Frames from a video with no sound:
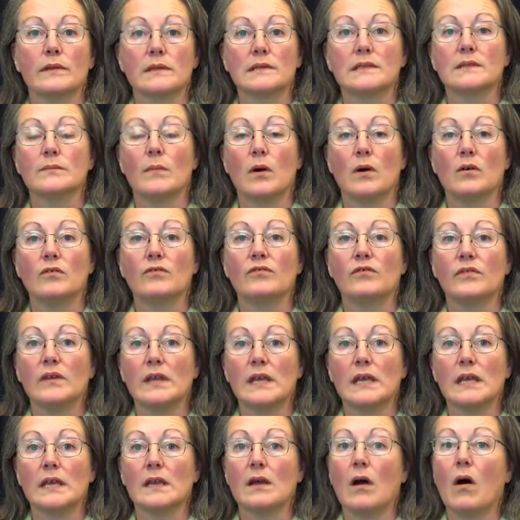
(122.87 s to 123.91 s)
a small
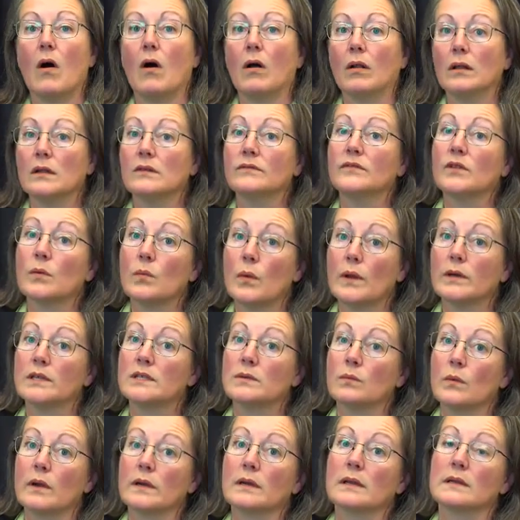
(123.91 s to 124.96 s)
fee, all of the
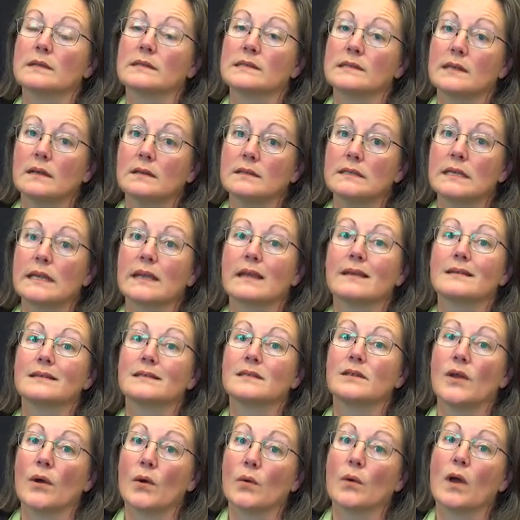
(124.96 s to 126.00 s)
one-to-one -one consulting is
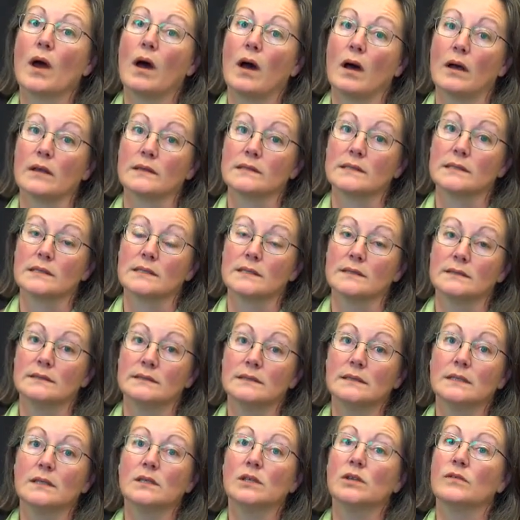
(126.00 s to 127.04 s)
no cost.
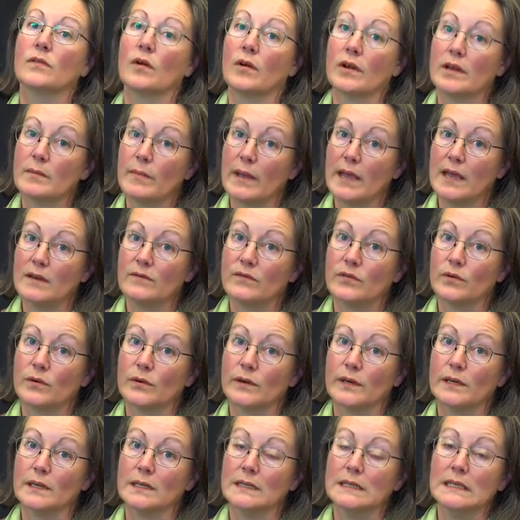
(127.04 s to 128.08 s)
You've already paid
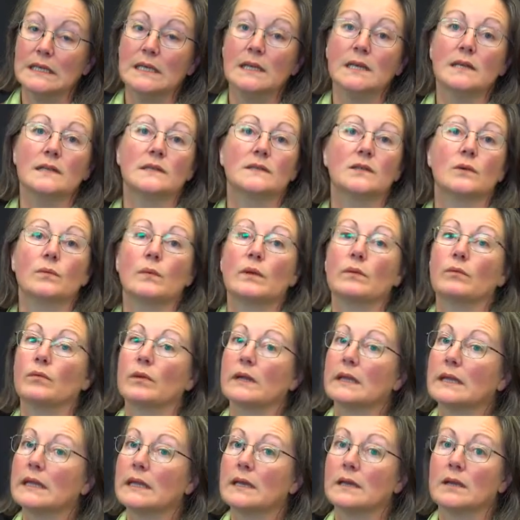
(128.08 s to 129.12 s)
for it, so we
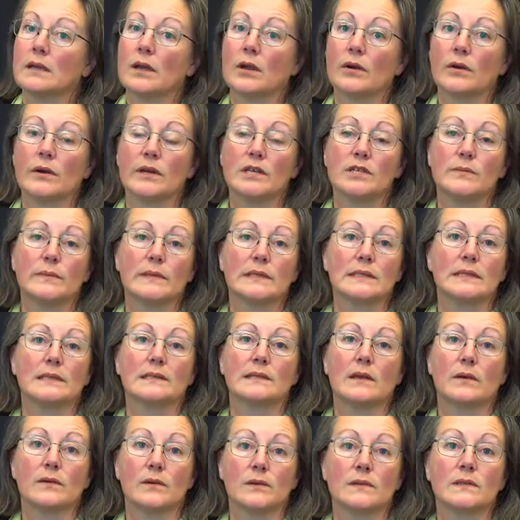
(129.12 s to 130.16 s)
really encourage business
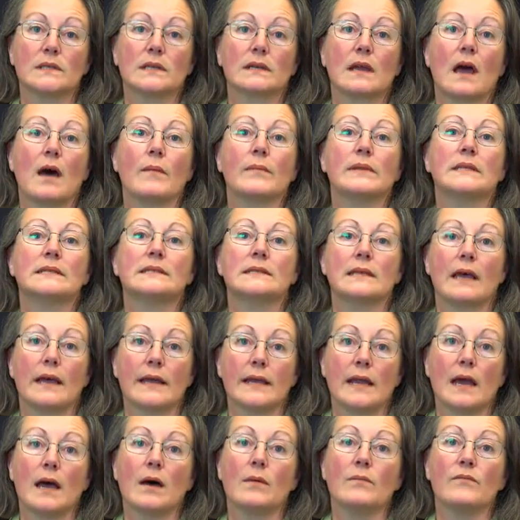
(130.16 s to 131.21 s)
owners to come and sign
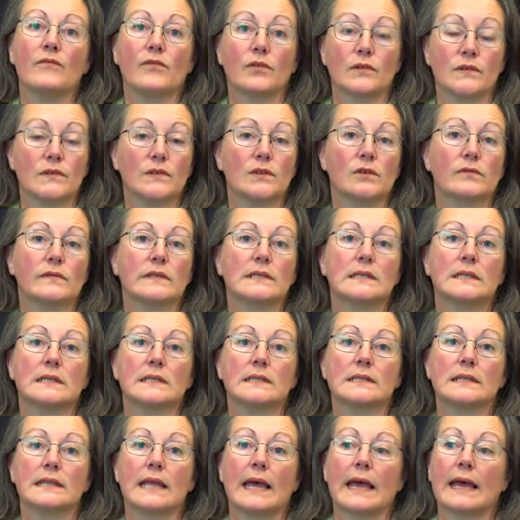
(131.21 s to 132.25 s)
up for
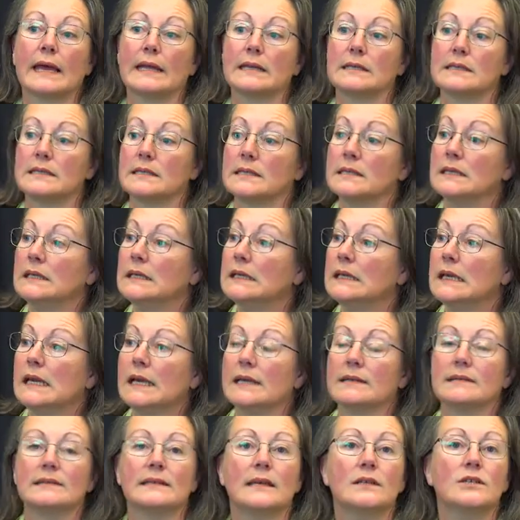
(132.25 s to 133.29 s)
services that
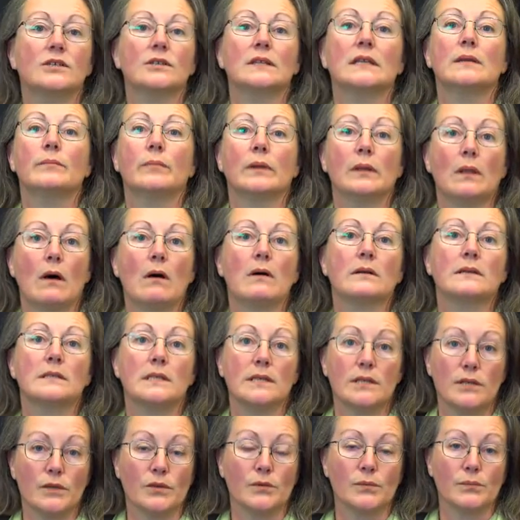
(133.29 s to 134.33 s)
essentially belong to
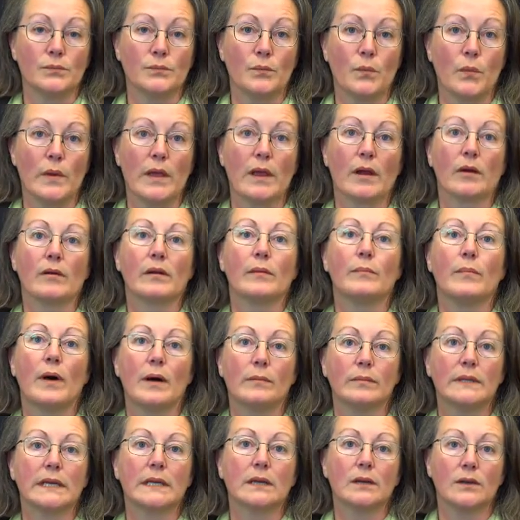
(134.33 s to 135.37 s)
you. We are a
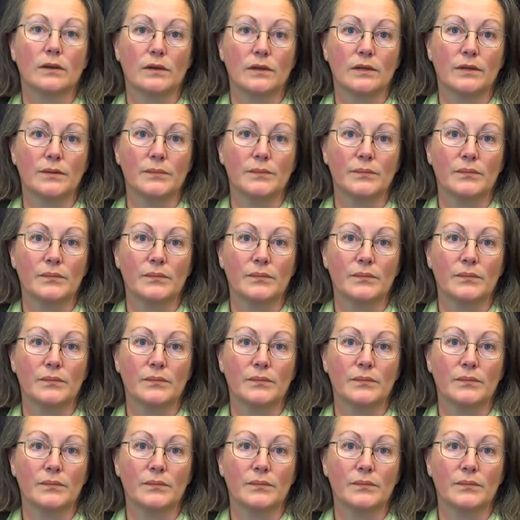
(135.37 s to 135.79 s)
public good.